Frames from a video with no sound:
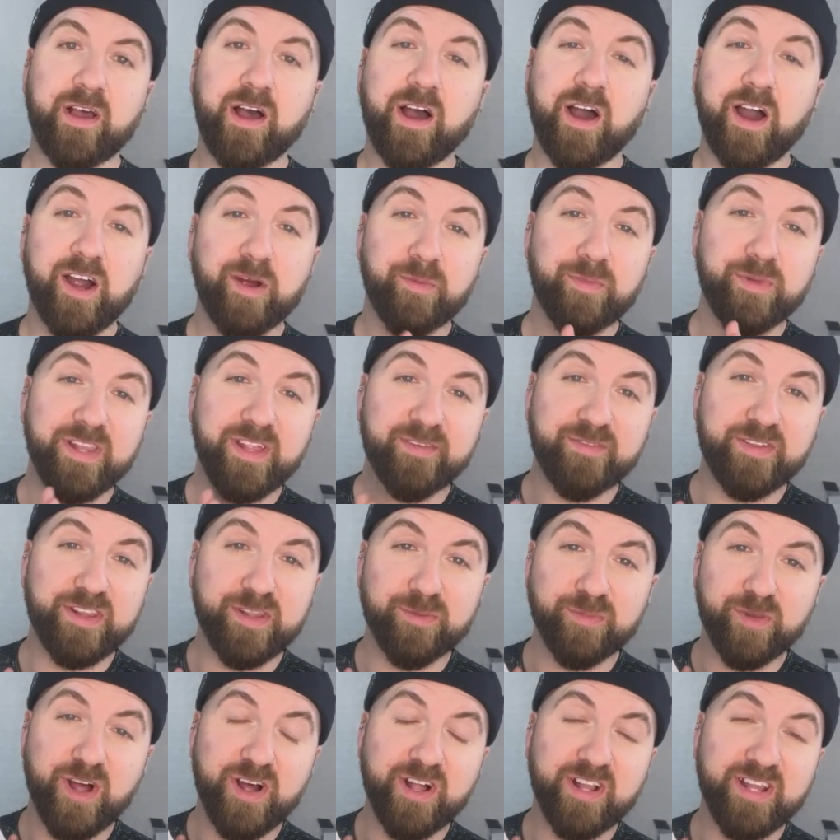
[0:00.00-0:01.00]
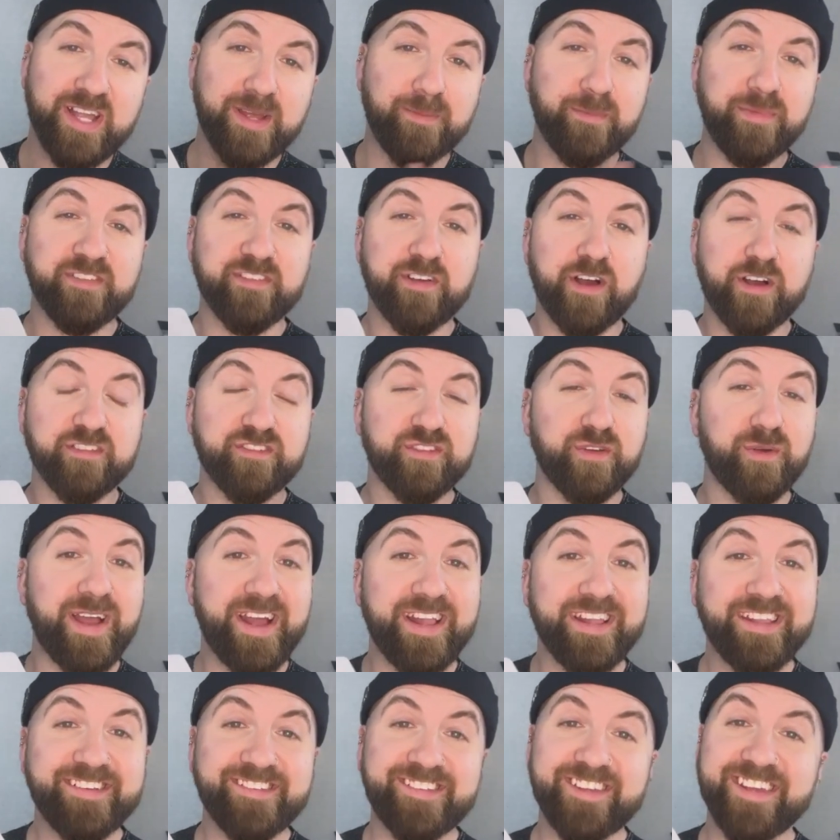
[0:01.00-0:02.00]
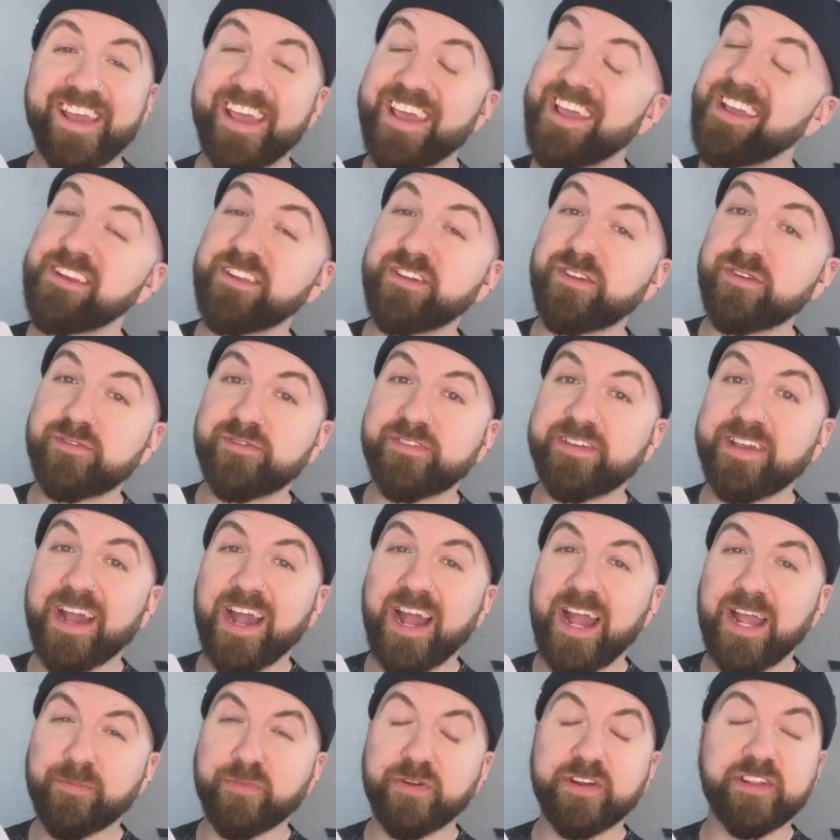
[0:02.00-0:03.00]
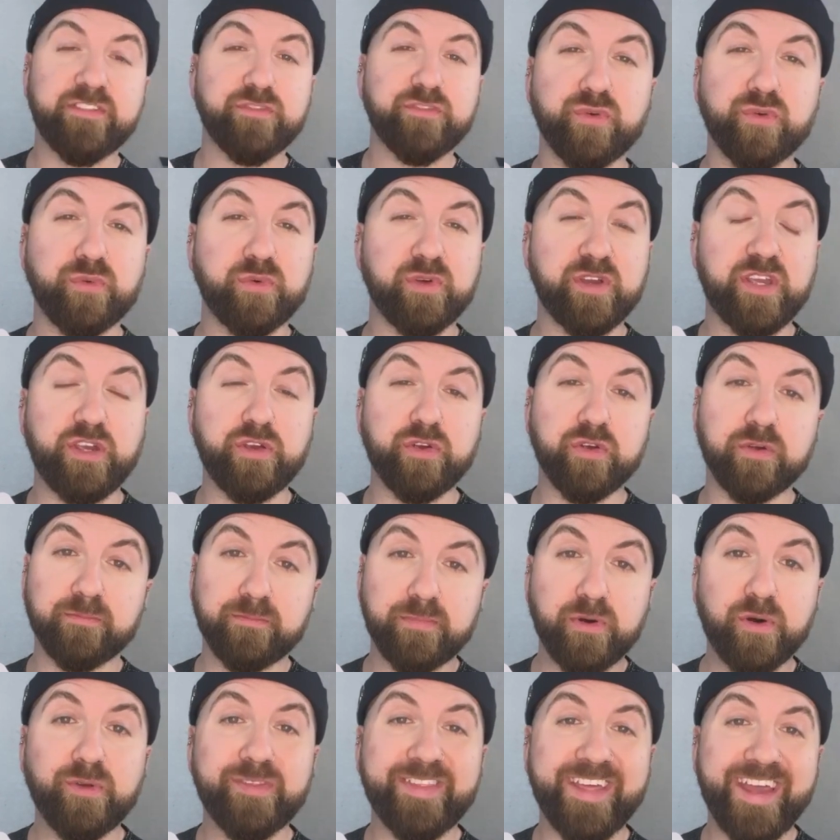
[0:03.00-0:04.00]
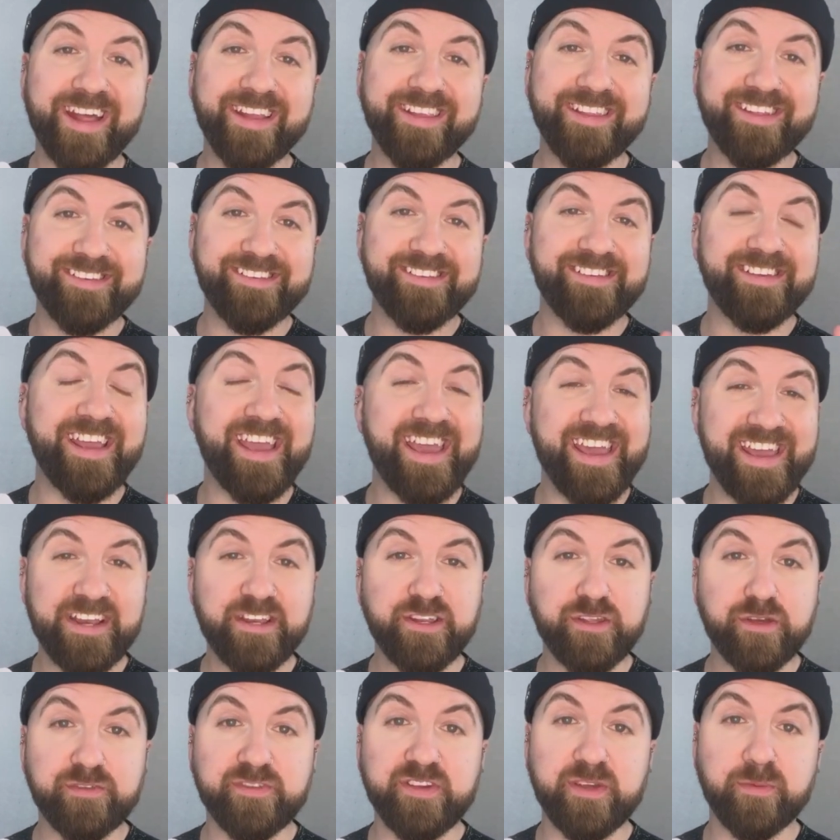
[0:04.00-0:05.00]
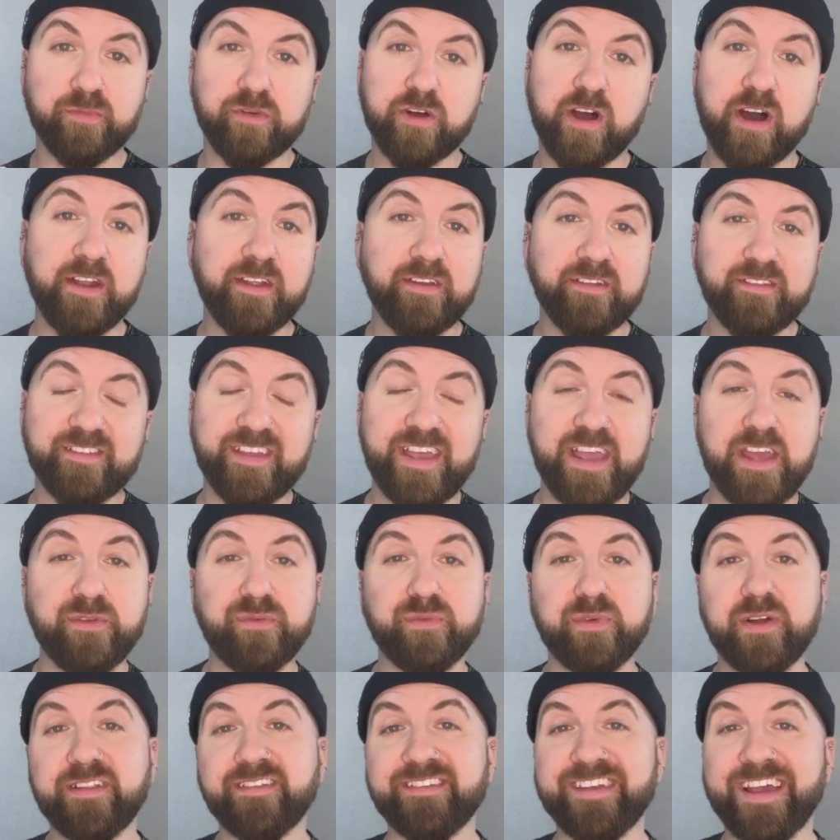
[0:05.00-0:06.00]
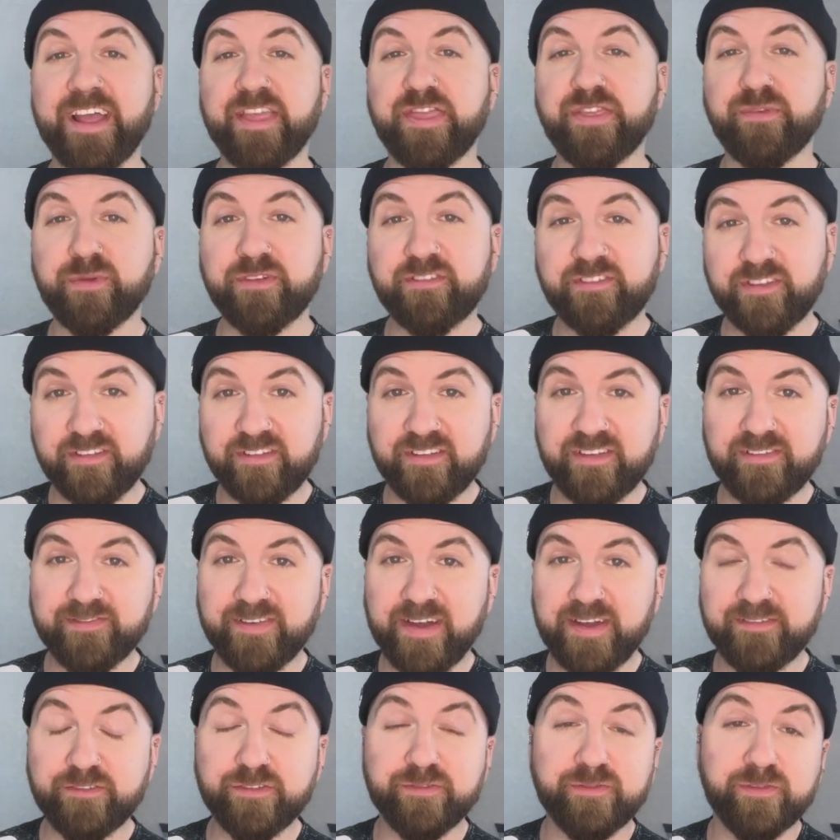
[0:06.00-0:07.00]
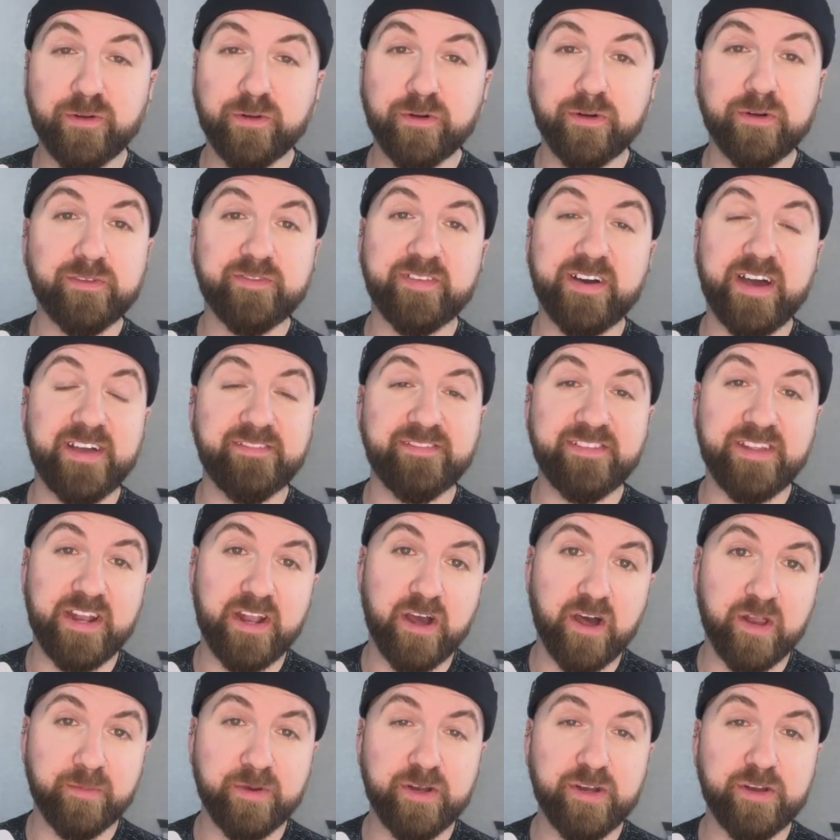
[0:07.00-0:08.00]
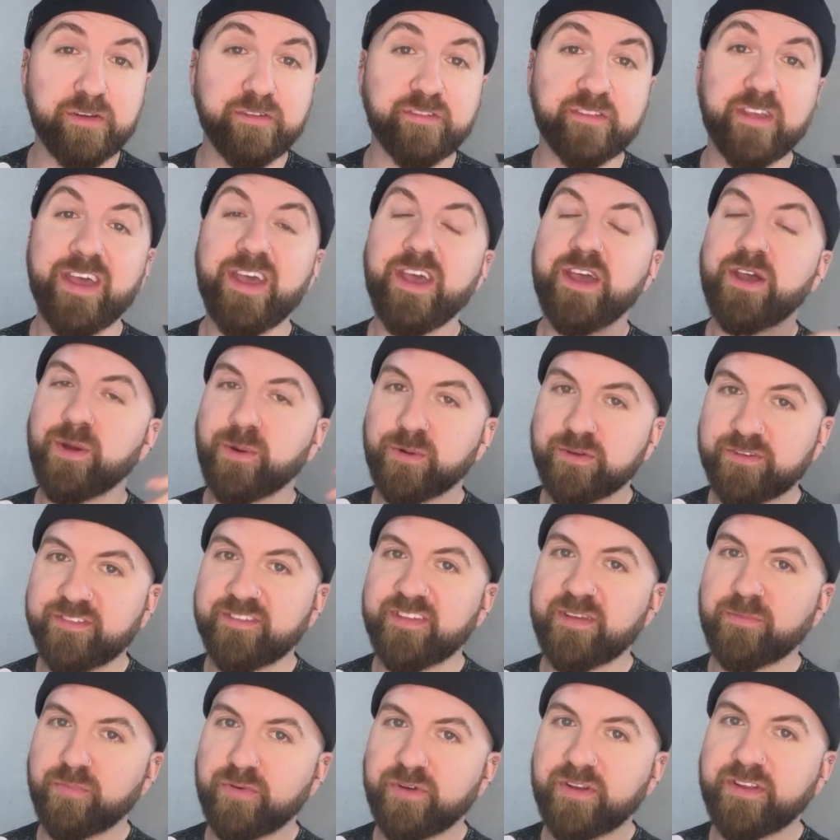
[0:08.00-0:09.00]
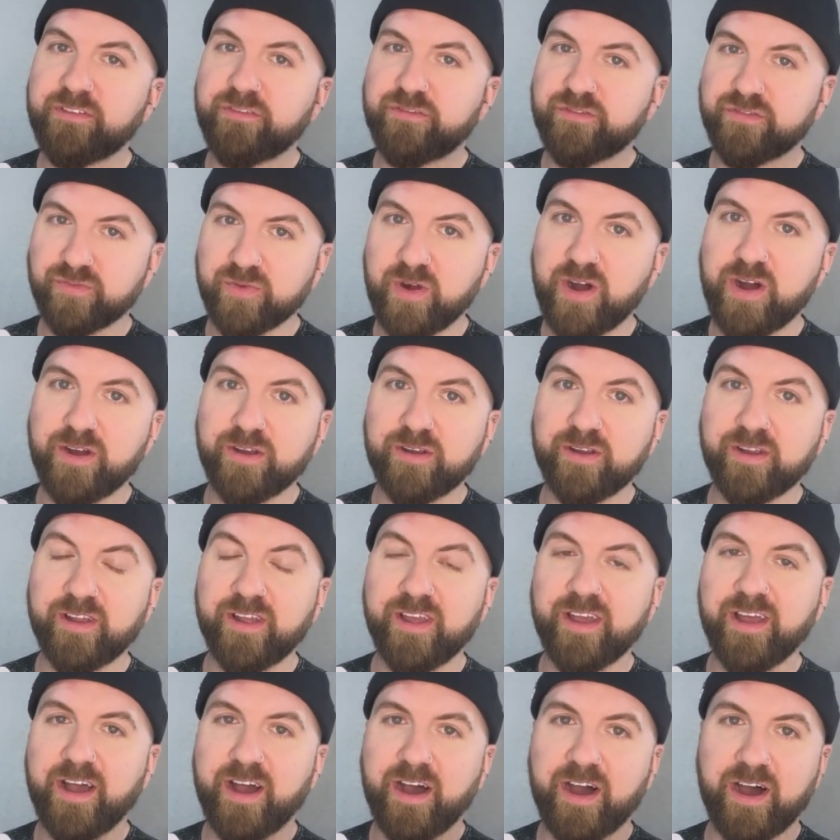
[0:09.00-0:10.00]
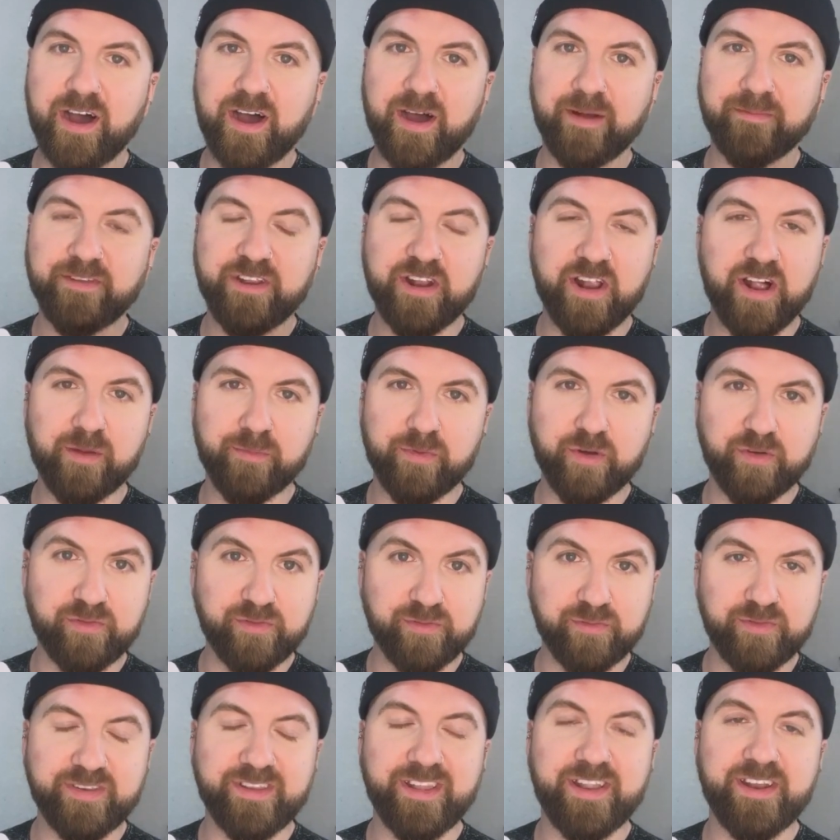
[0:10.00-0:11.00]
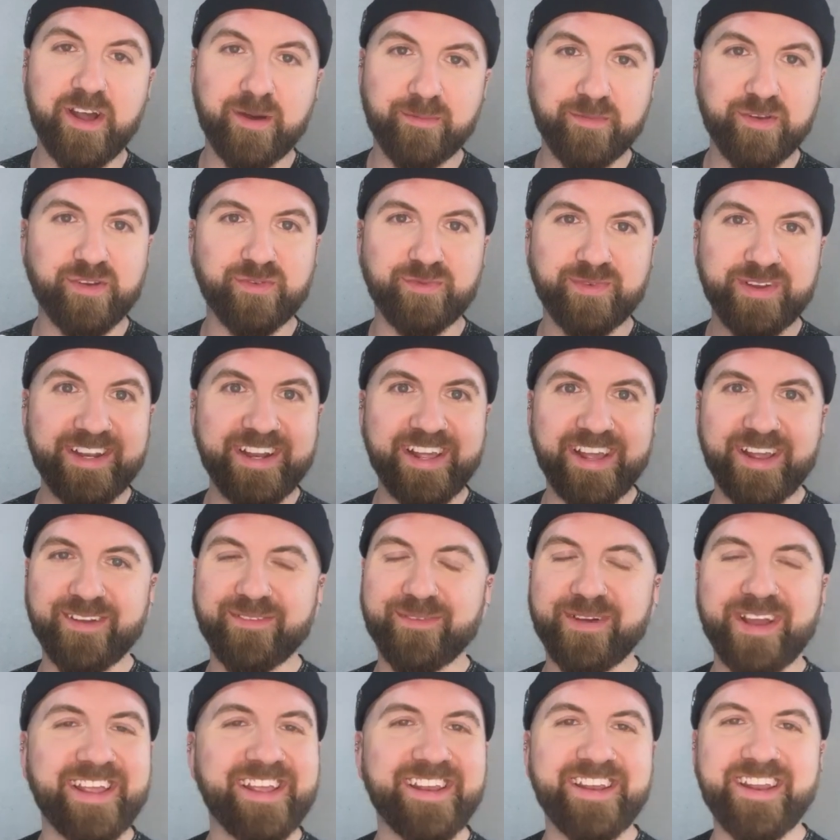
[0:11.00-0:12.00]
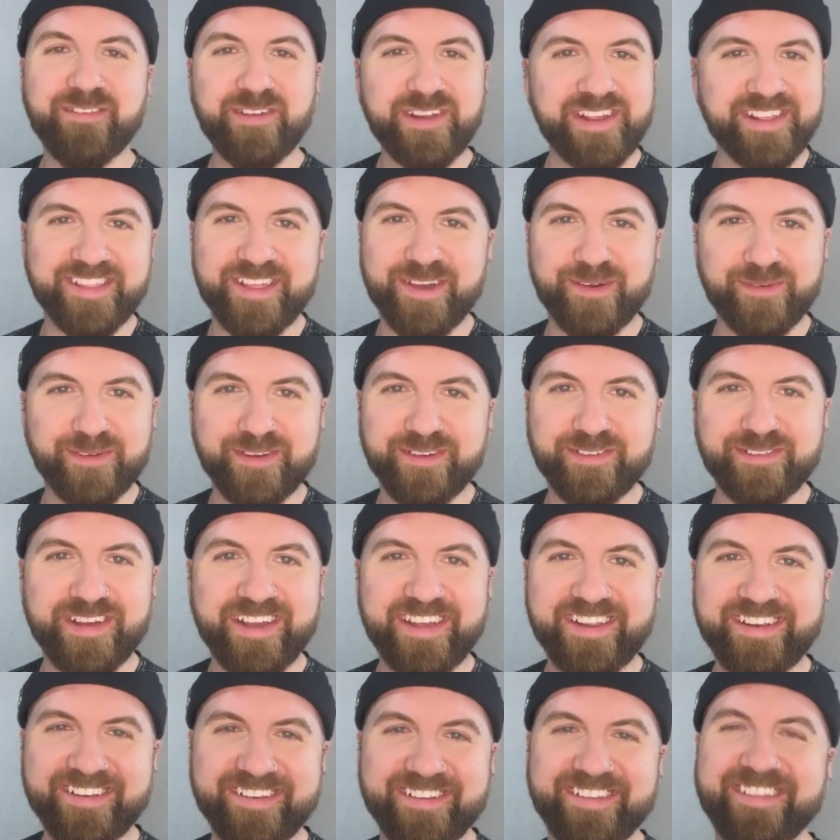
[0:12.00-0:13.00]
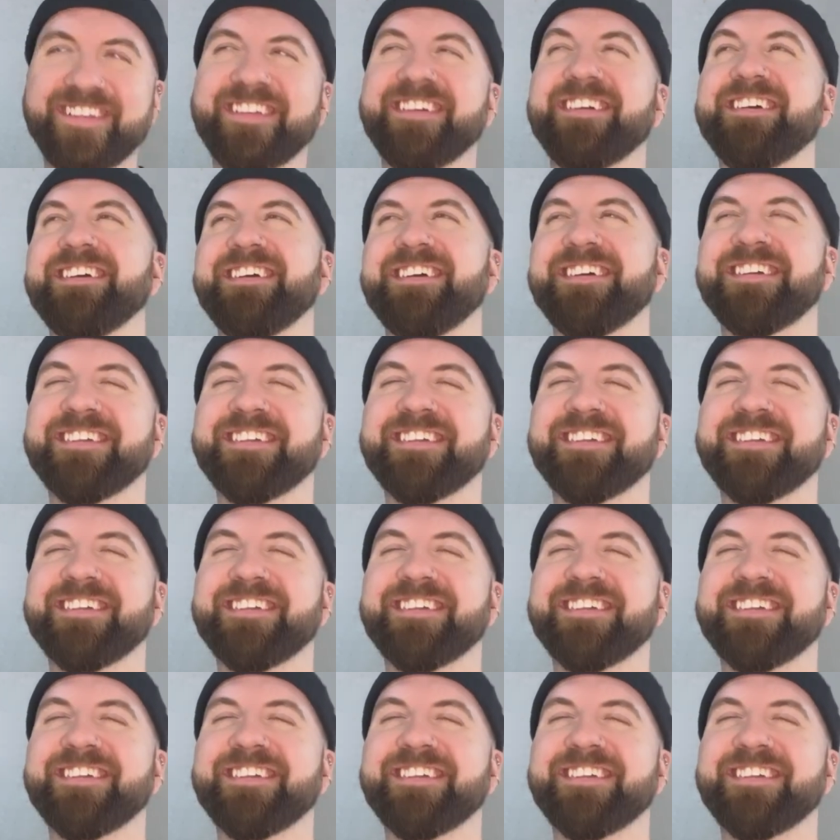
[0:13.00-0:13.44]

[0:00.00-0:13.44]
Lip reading: Our beloved LeBlanc lamp is also LED and UV hybrid, will cure both LED and UV products and runs at 365 to 405 nanometers, which is a pretty strong nanometer reading. I can never get that word right.